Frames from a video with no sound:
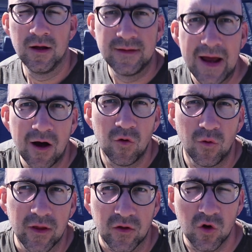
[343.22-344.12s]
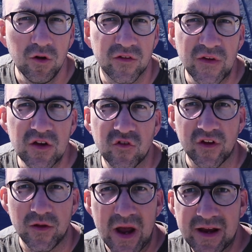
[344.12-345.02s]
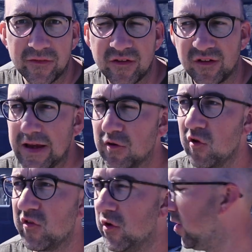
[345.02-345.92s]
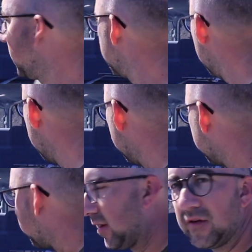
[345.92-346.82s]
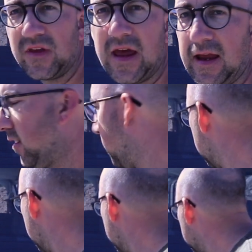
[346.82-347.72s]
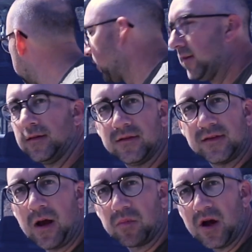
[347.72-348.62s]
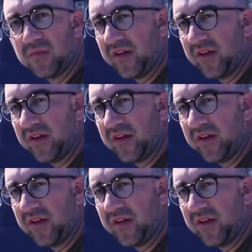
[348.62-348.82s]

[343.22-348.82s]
Now, one of the coolest features on the back of this Land Cruiser is the lift gate. Top comes